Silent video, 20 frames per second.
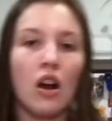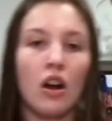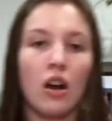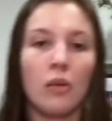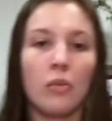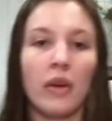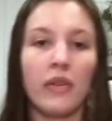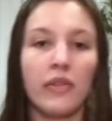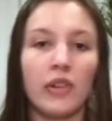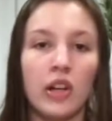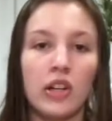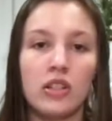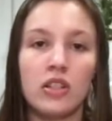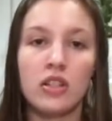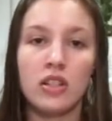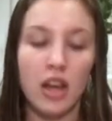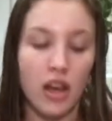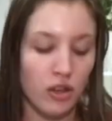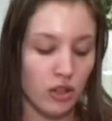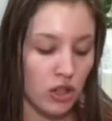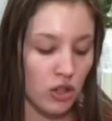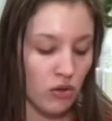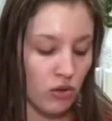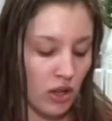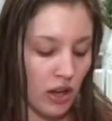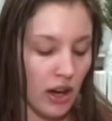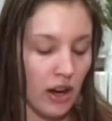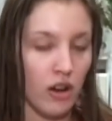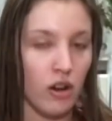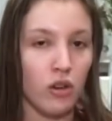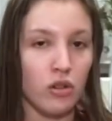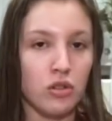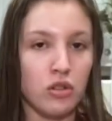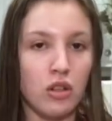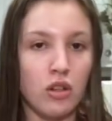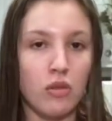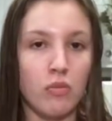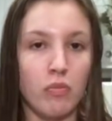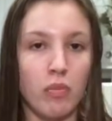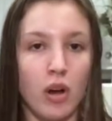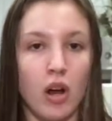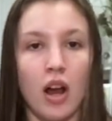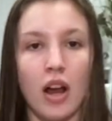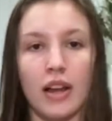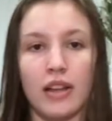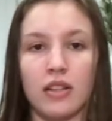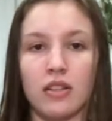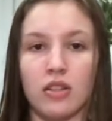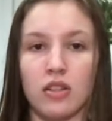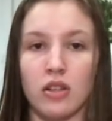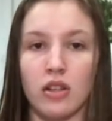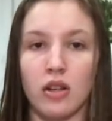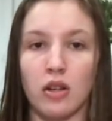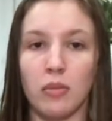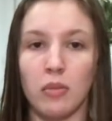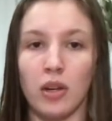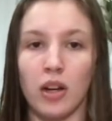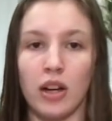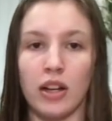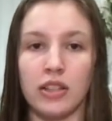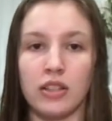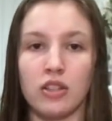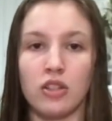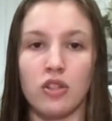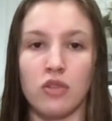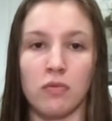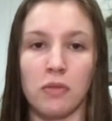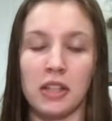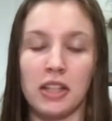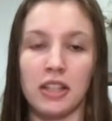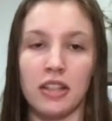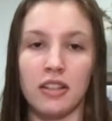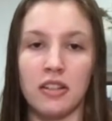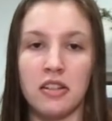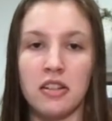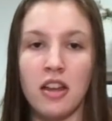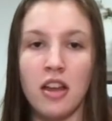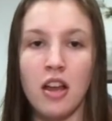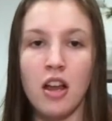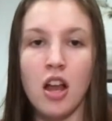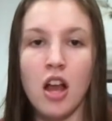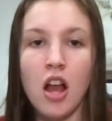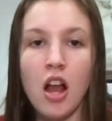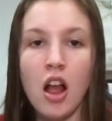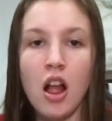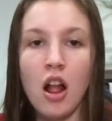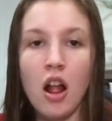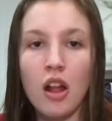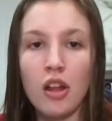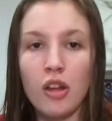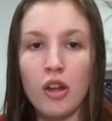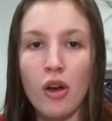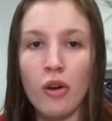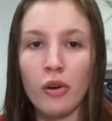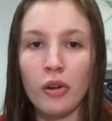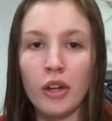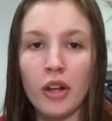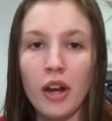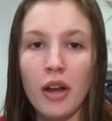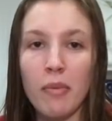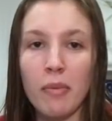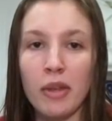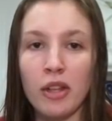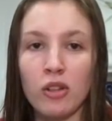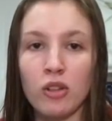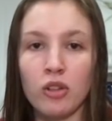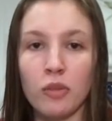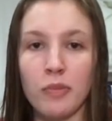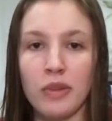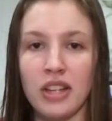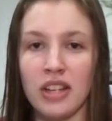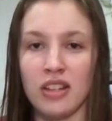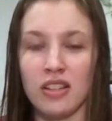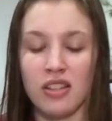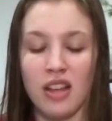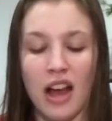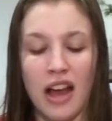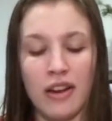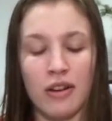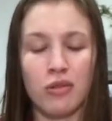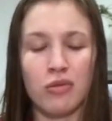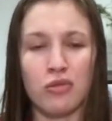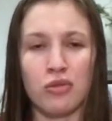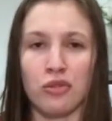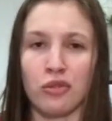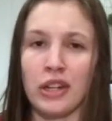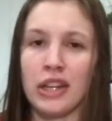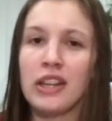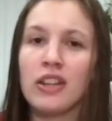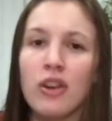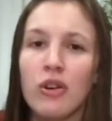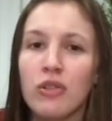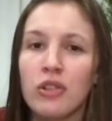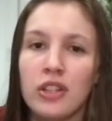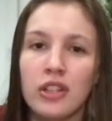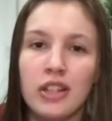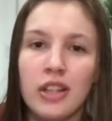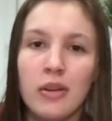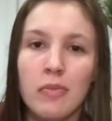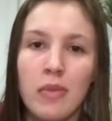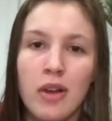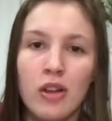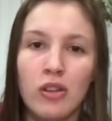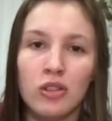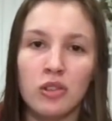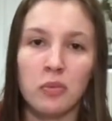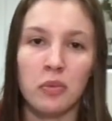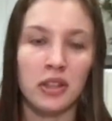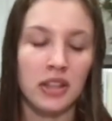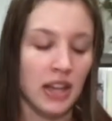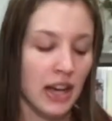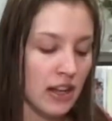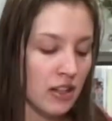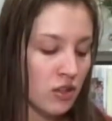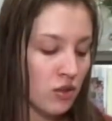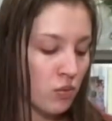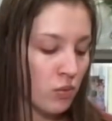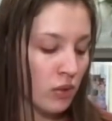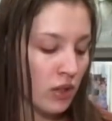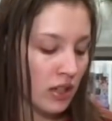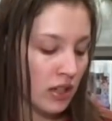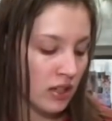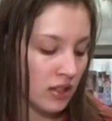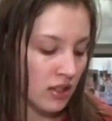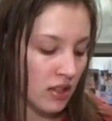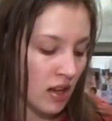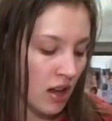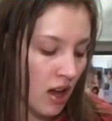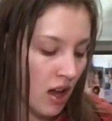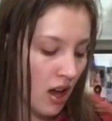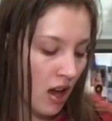I forgot to tell you that I also bought some unsweetened coconut milk because I don't drink coconut milk, but that's what,